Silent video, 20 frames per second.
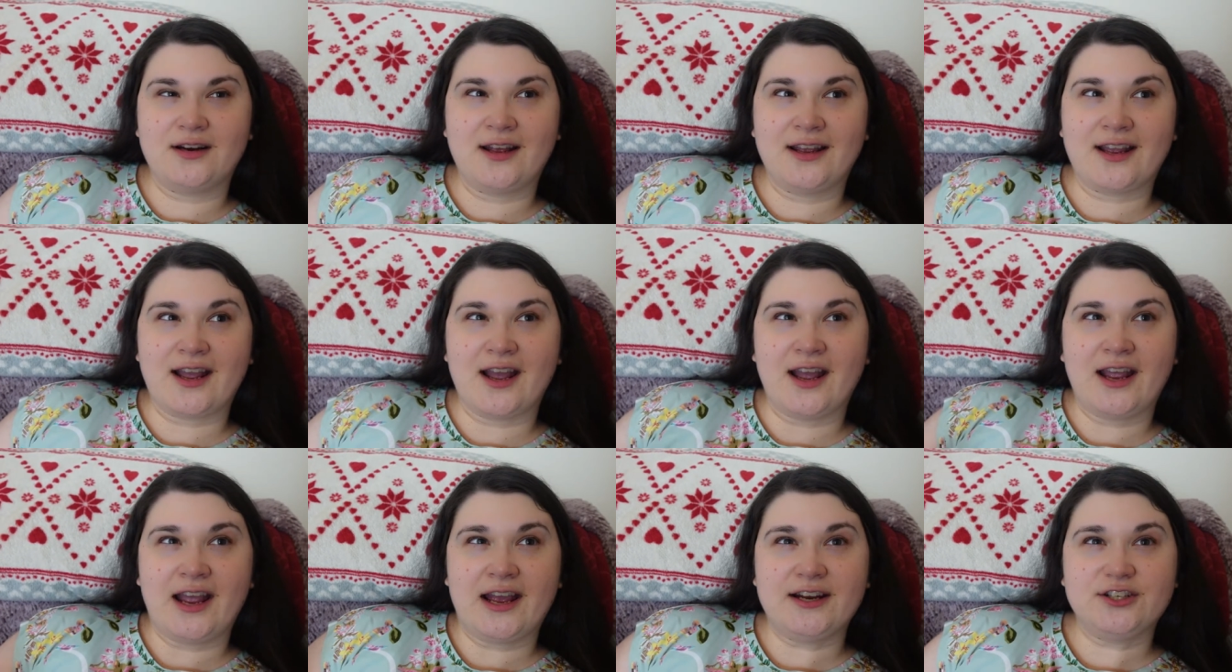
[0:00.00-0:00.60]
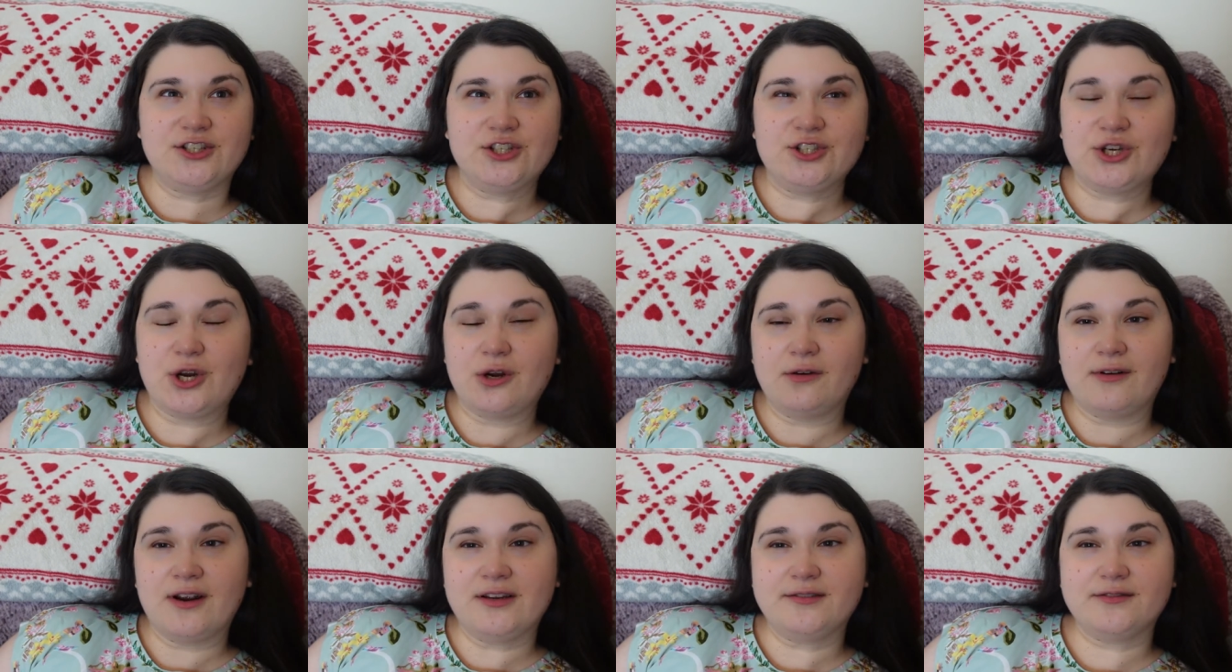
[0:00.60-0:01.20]
Like, I had a
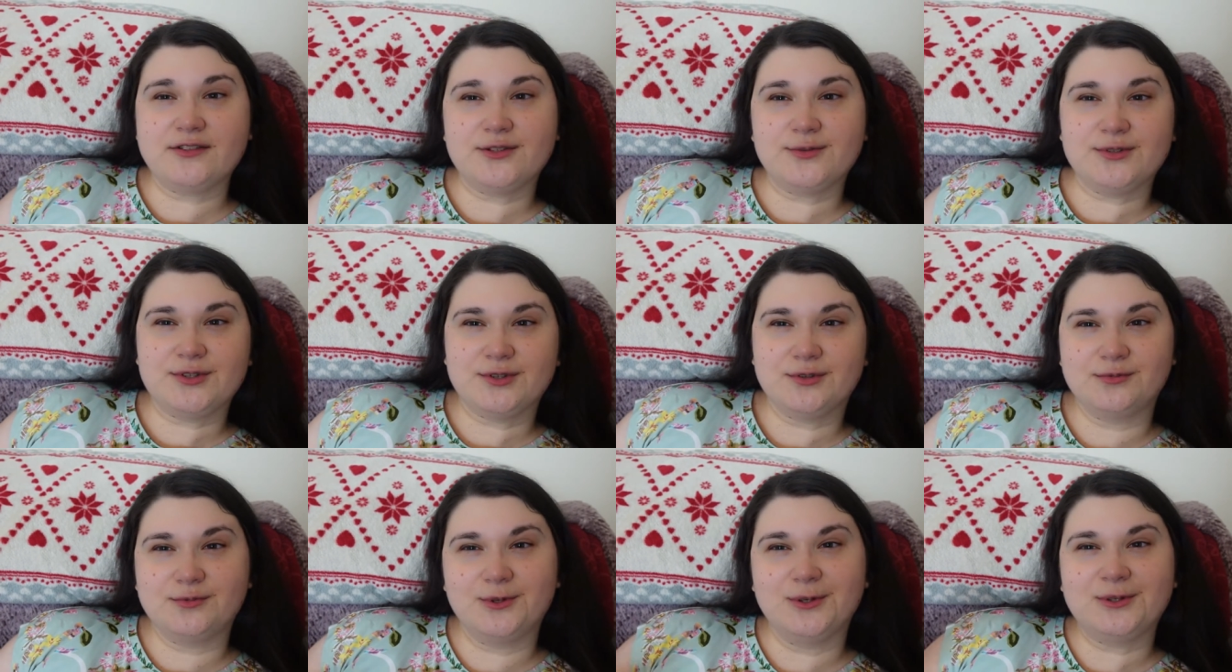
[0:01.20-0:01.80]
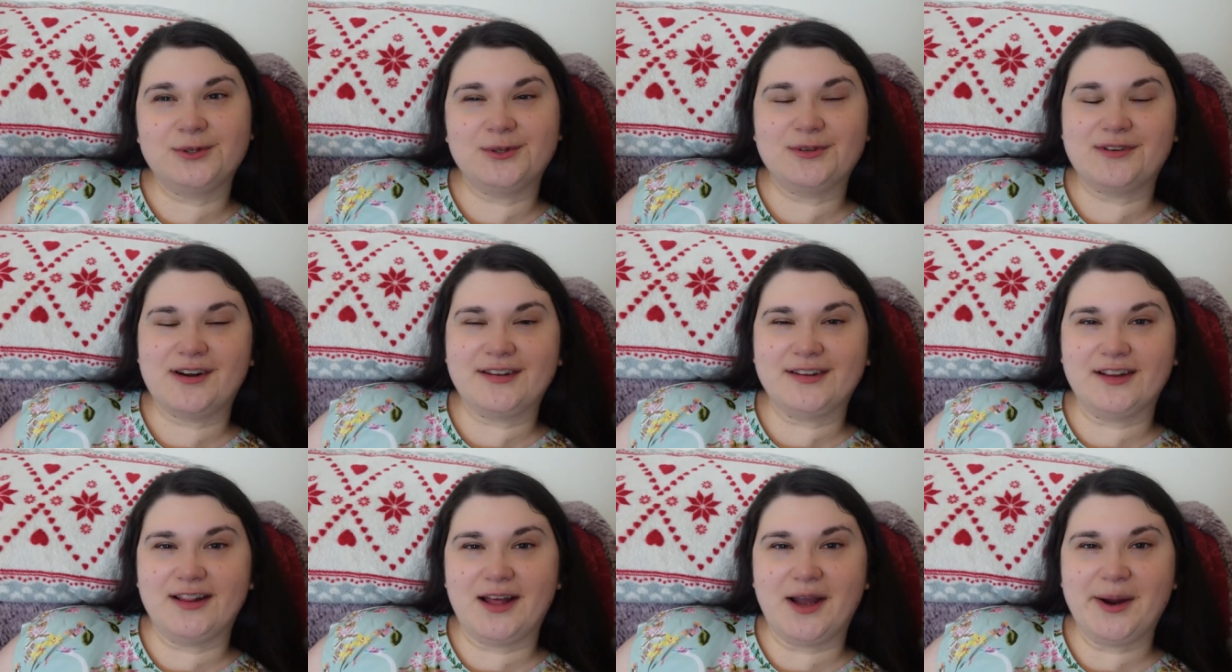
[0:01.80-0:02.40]
show round, so we sort of walked all
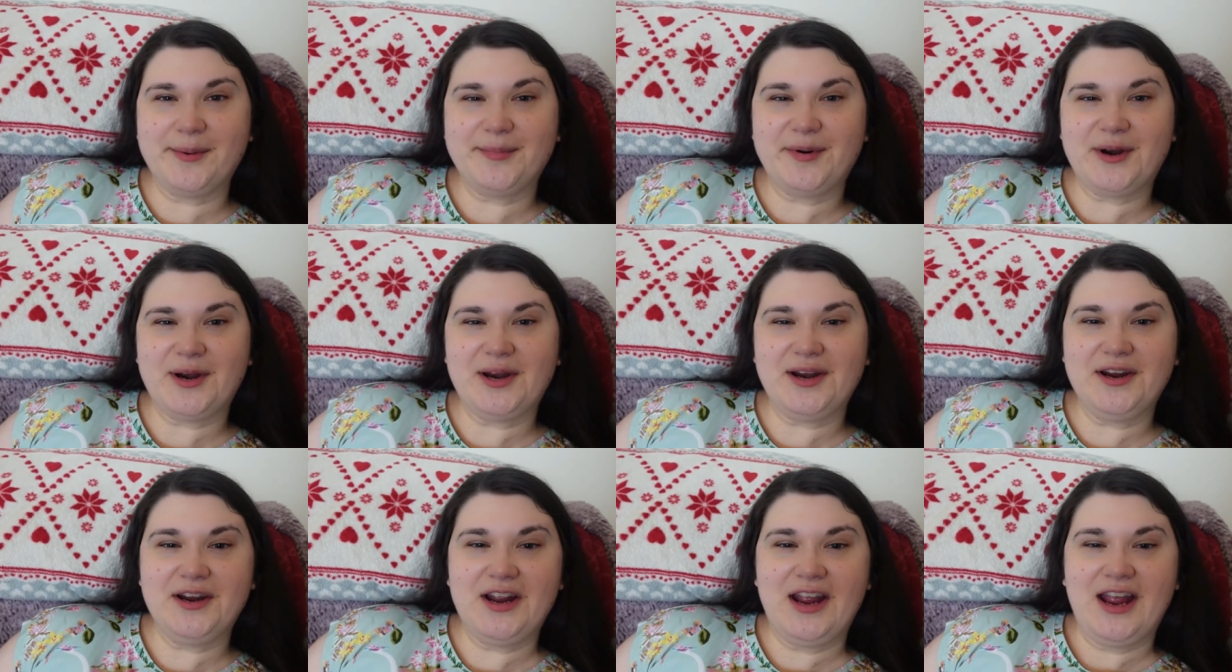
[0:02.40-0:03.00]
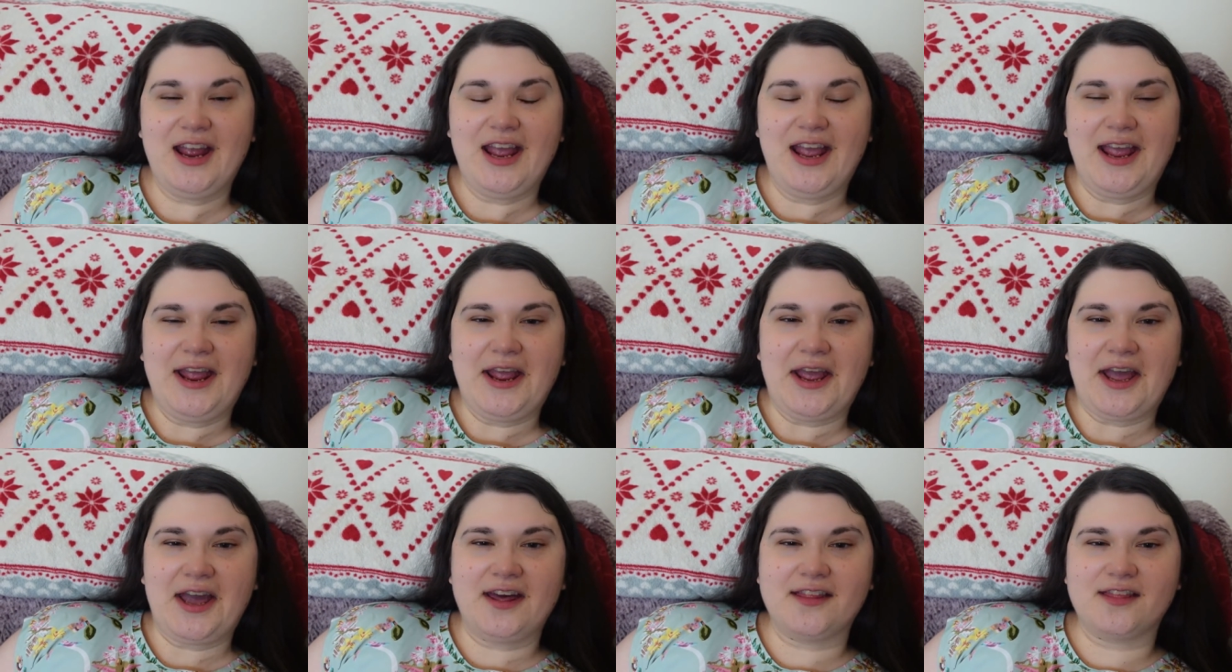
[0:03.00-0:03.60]
around the library,
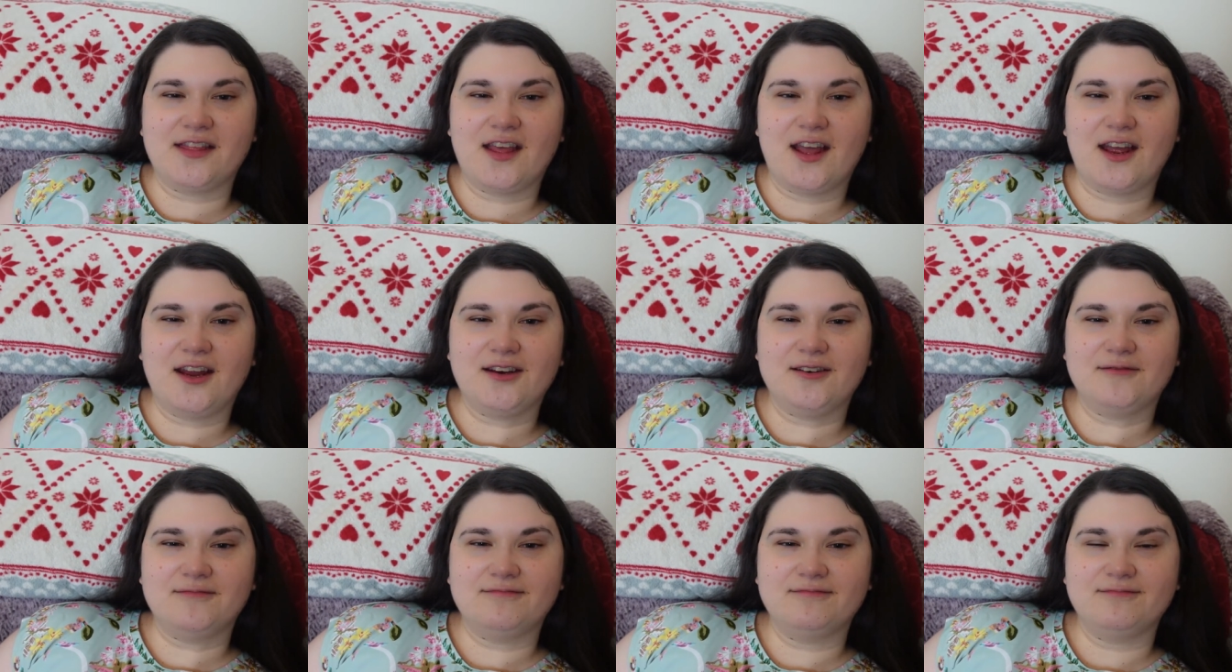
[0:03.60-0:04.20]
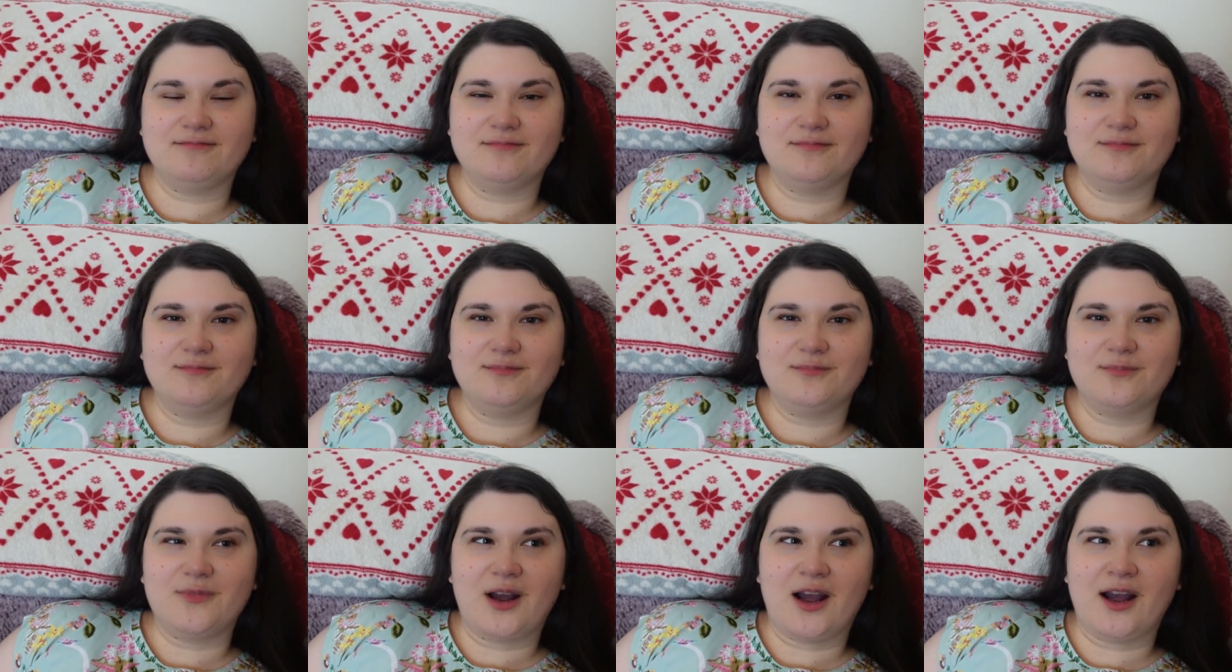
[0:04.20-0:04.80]
and then
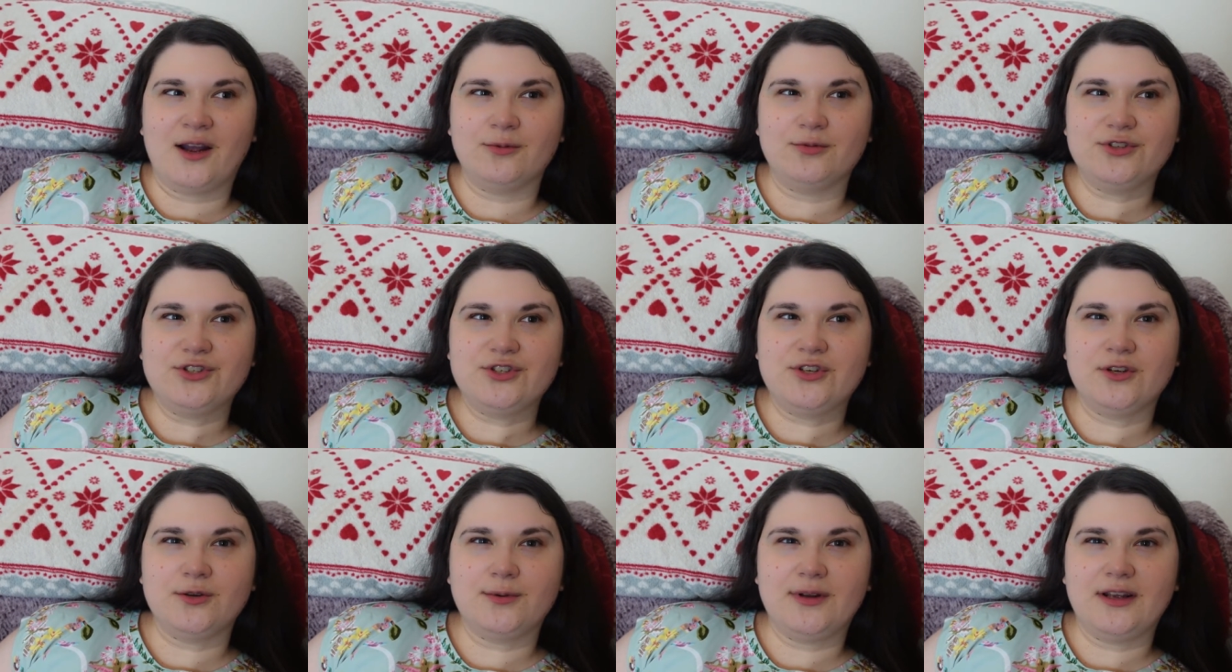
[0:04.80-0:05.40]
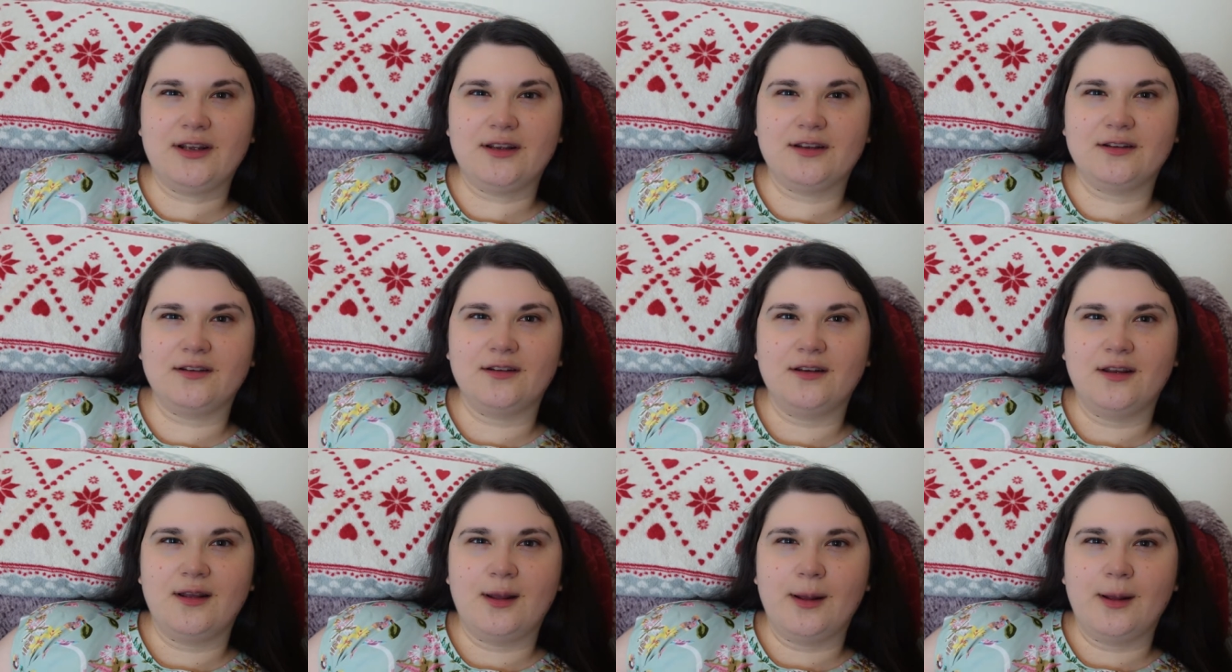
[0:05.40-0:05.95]
I was putting